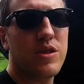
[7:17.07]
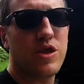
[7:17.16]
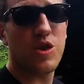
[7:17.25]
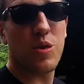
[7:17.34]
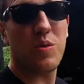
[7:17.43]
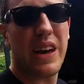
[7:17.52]

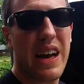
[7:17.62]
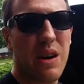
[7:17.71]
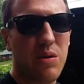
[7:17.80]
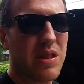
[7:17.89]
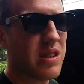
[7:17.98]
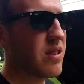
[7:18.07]
So
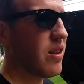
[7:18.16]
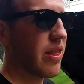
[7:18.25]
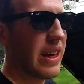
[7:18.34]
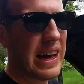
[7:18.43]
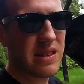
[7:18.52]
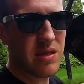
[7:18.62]
now that all
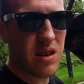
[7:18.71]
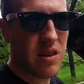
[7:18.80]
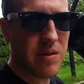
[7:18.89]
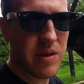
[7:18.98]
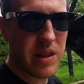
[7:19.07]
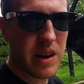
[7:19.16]
that's
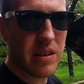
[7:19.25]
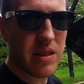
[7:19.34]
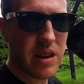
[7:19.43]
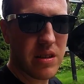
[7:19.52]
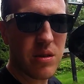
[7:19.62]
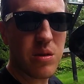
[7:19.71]
off of there,
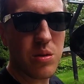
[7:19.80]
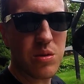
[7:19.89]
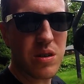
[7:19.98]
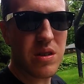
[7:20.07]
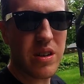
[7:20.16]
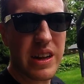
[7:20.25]
the
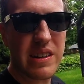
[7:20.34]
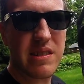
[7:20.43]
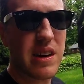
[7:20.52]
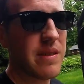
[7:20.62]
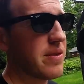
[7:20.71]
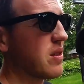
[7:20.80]
intercooler and all that
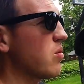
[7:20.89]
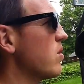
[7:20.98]
stuff in the